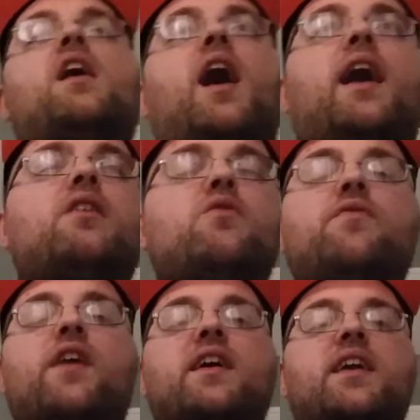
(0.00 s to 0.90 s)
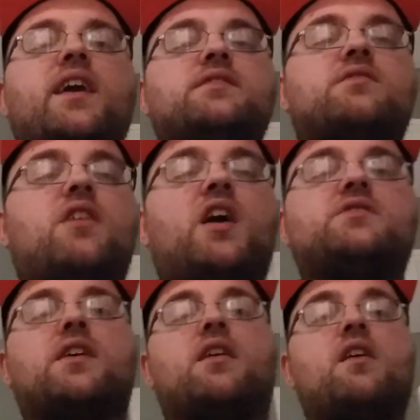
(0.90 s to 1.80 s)
I don't fucking get his
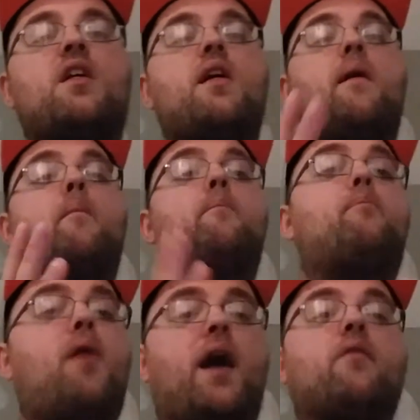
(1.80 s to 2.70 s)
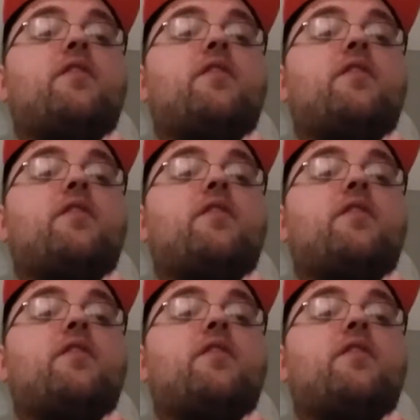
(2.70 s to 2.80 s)
logic. But,